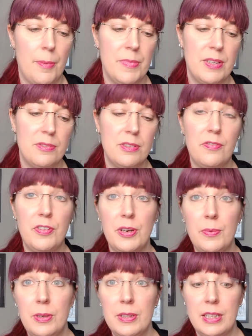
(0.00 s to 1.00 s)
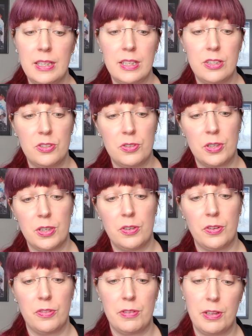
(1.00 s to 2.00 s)
This was a very well done
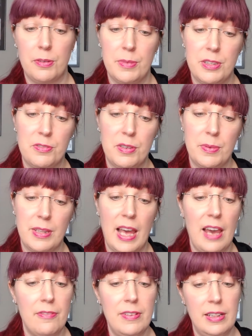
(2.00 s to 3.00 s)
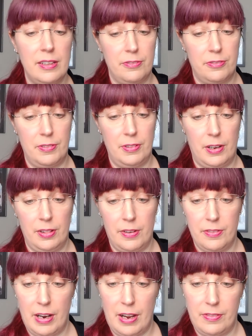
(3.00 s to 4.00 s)
historical thriller mystery with heavy
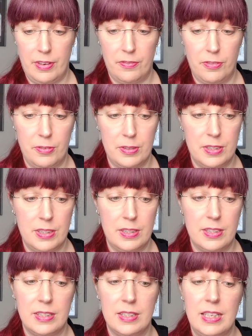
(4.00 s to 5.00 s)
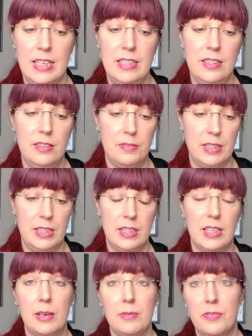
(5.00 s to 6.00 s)
Lovecraft influences. It's an easy read,
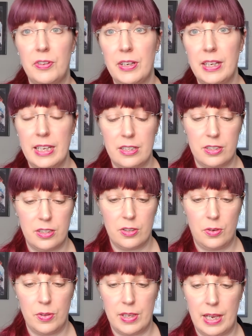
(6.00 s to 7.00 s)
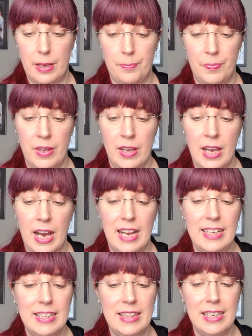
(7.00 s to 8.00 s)
and I was very engaged in it the whole time. I
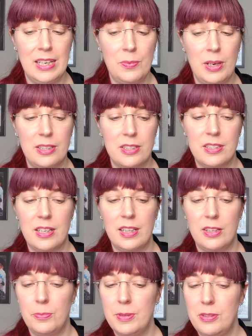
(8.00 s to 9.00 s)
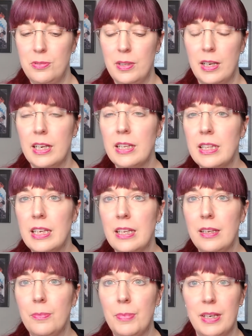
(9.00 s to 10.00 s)
did think it went just a little bit too long at the
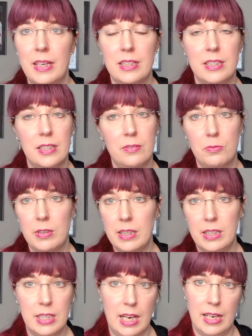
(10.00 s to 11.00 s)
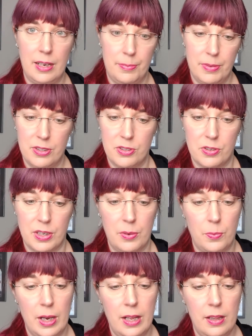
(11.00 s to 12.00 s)
end, but it really tied up the story
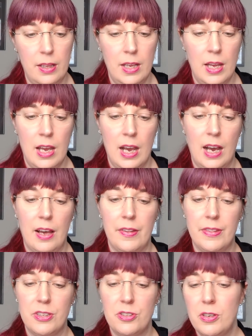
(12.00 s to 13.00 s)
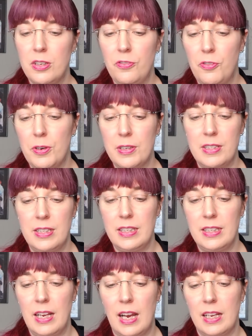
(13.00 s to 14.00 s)
well. The story is
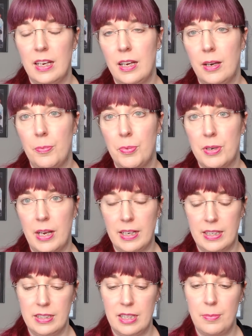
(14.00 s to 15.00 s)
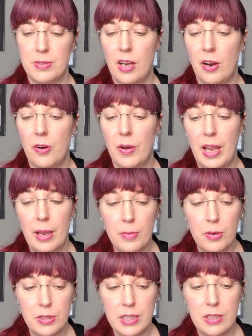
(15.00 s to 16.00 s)
focusing on a protagonist named Sorrel
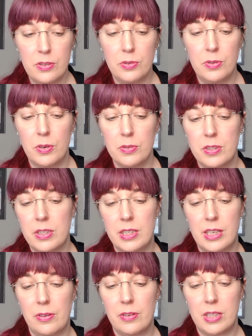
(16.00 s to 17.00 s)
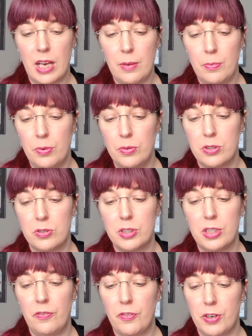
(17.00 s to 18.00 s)
Hamilton who goes to the town of Tide Pool
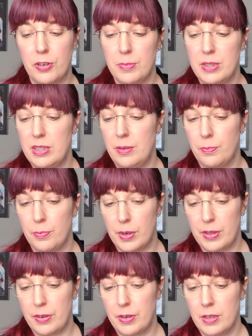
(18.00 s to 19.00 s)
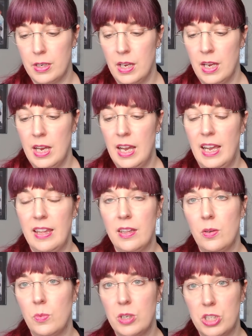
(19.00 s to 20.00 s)
searching for her missing brother. And
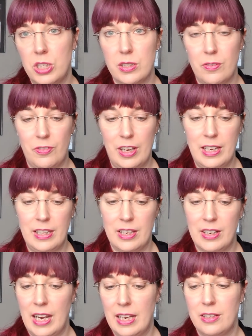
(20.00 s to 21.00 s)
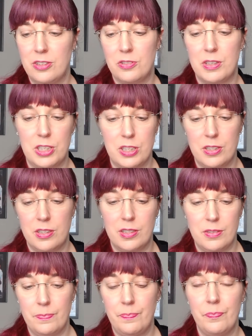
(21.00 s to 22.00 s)
then what she ends up finding there kind of stretches
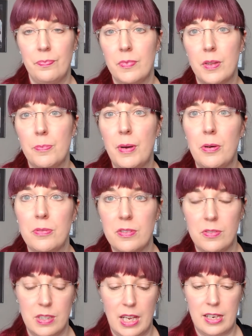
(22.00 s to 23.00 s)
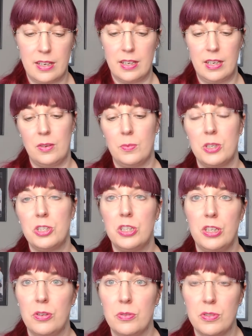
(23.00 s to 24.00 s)
the bounds of sanity and what she
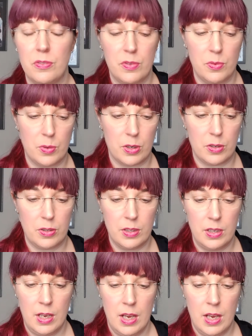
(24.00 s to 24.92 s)
knows of the world.